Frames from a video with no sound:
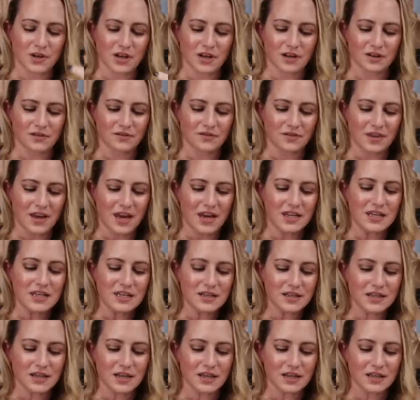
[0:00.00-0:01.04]
by
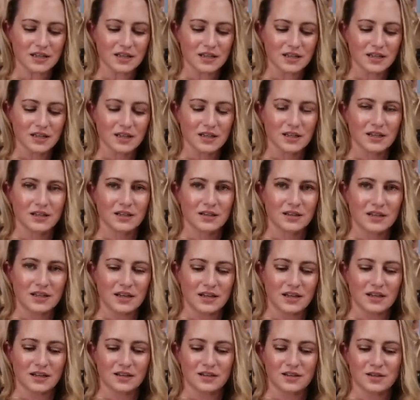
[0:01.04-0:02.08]
anything,
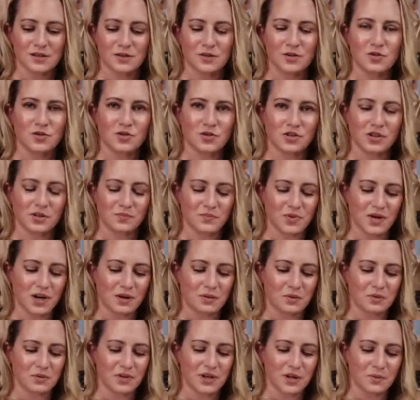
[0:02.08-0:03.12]
The It is usually
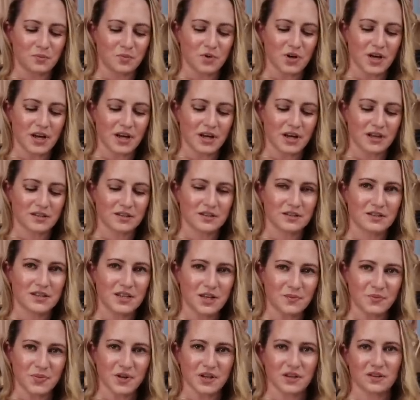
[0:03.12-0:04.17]
probably a brand
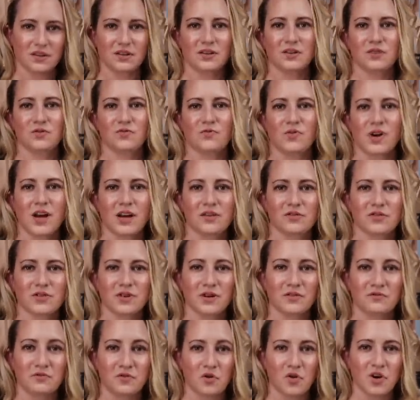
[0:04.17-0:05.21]
typically you'd rather
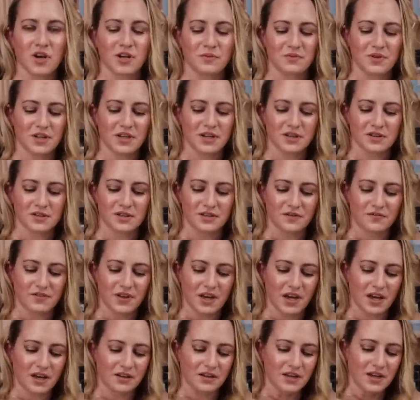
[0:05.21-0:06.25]
avoid because of
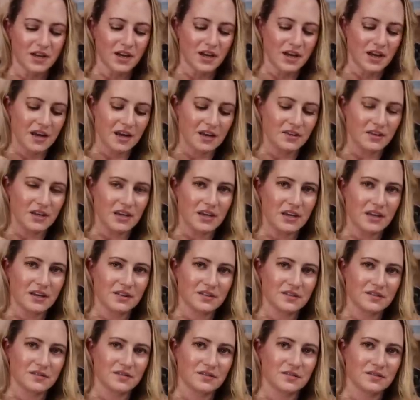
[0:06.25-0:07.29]
that. And the
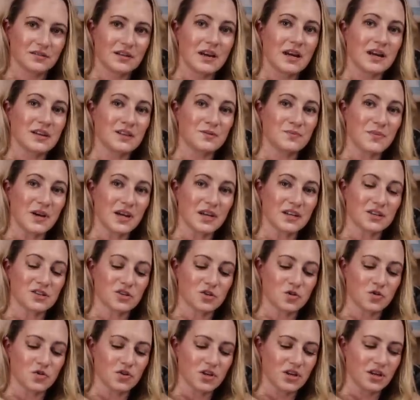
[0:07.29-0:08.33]
It Cosmetics
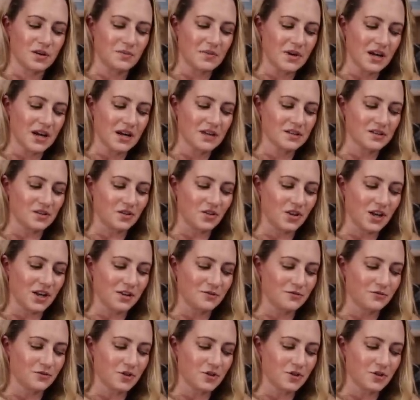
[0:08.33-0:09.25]
cream has a lot of